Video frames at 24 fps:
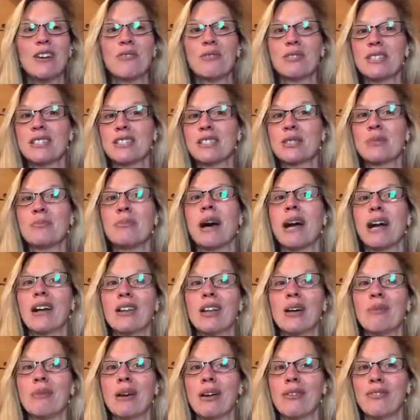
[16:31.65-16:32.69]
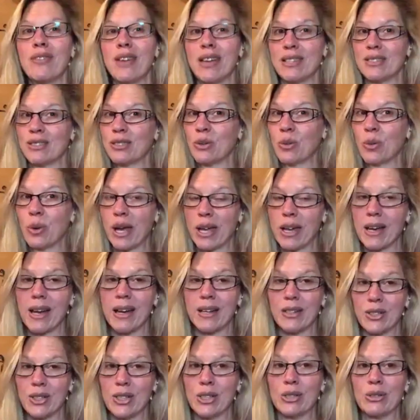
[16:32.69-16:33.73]
with a smile on my face the way I
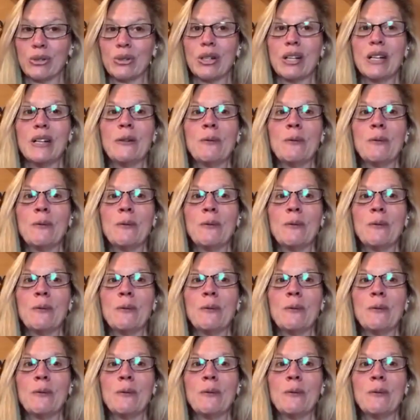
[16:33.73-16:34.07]
do